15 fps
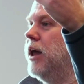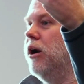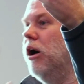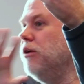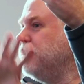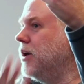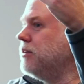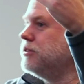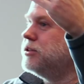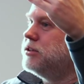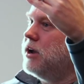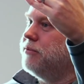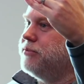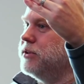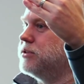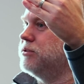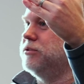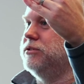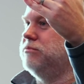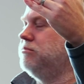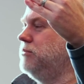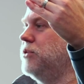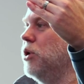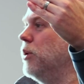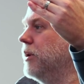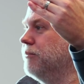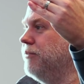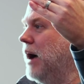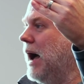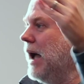And all the other stuff that's
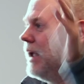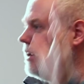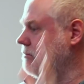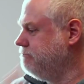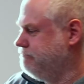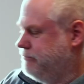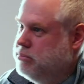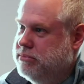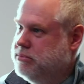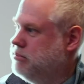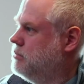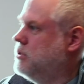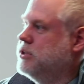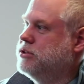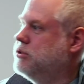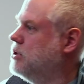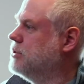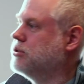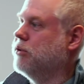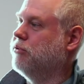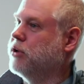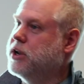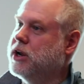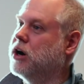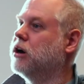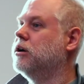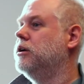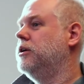going fine, it's over here.